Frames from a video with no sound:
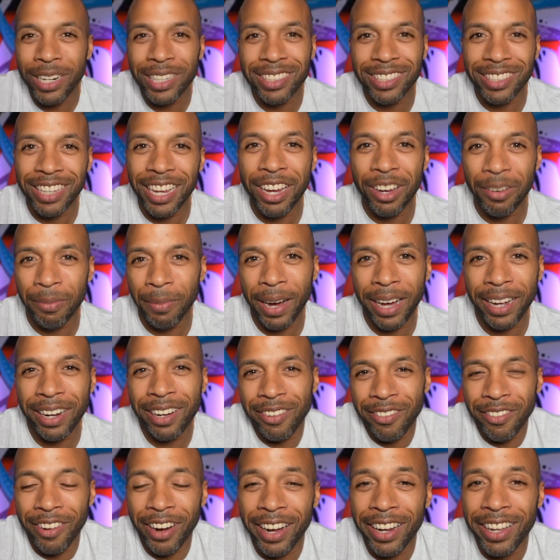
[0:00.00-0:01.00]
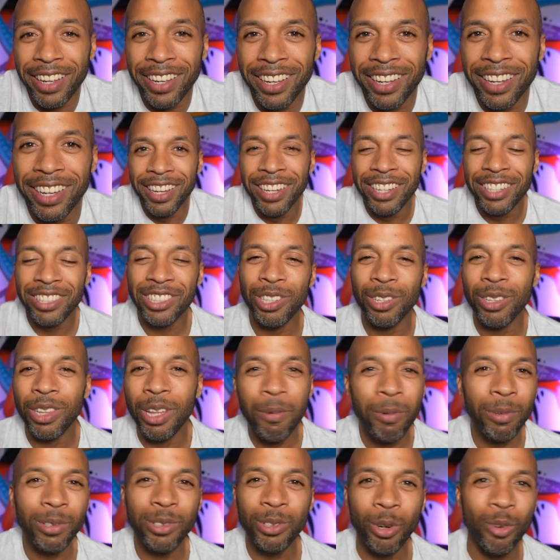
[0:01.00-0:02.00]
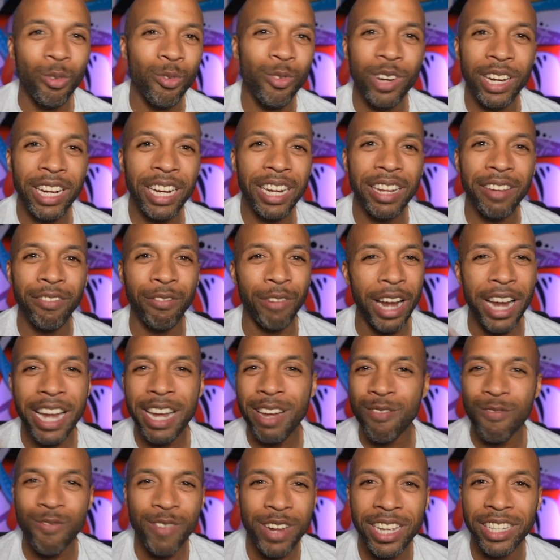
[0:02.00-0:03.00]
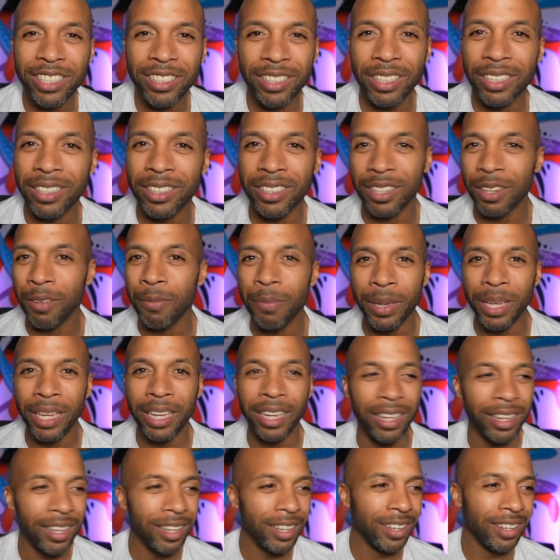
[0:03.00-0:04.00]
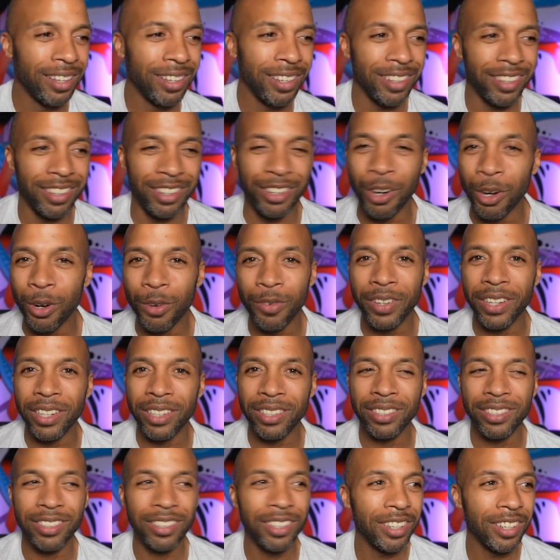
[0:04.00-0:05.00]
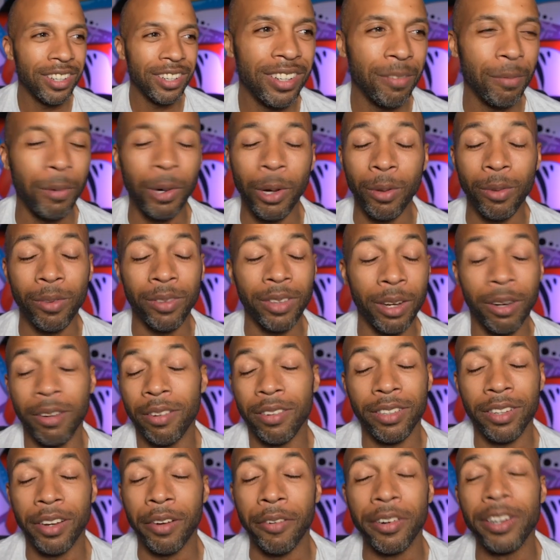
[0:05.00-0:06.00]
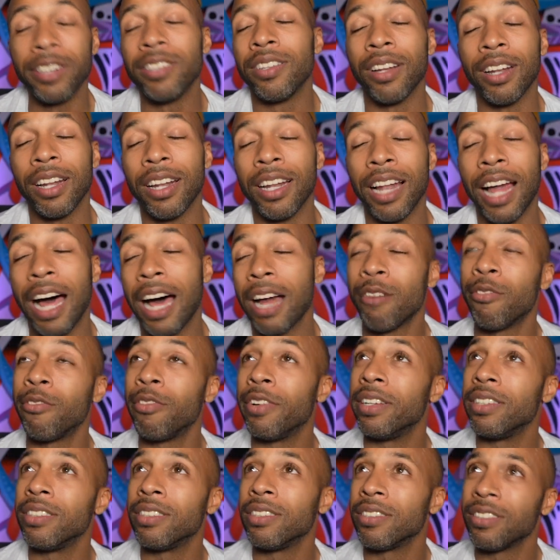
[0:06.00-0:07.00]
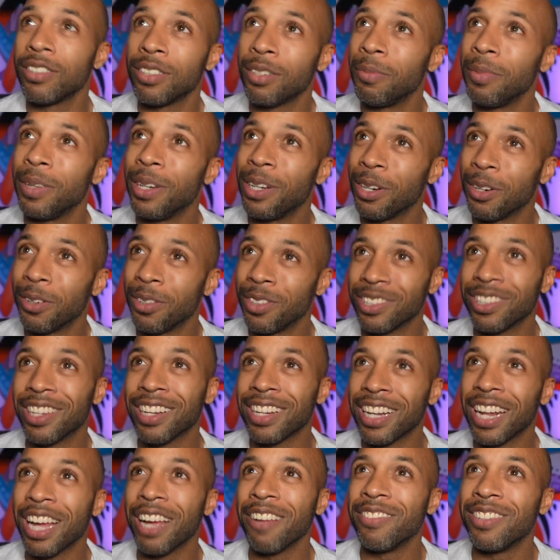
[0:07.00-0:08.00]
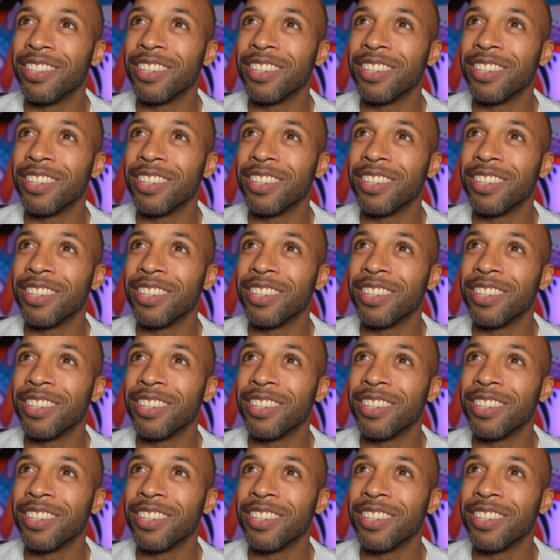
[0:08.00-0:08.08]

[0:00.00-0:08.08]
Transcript: to say about it, right? So there was no really any reason to be nervous well, there, there is a lot of reasons to be nervous on live